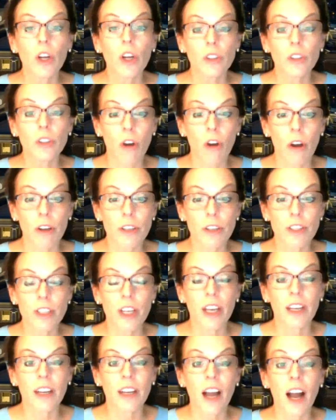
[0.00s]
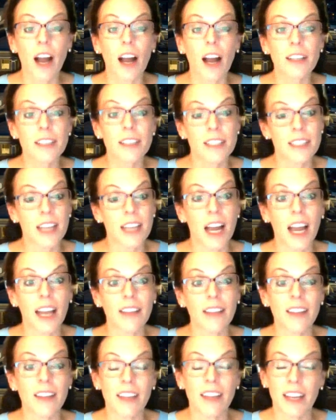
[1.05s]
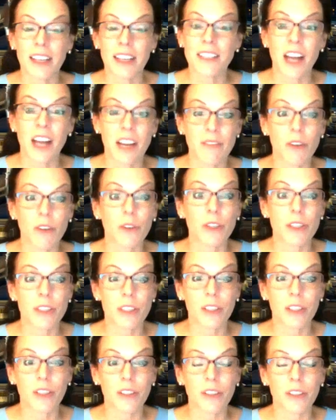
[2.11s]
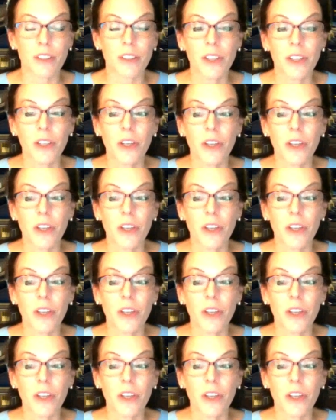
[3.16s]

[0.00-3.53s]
launched and designed the Next I Voted sticker.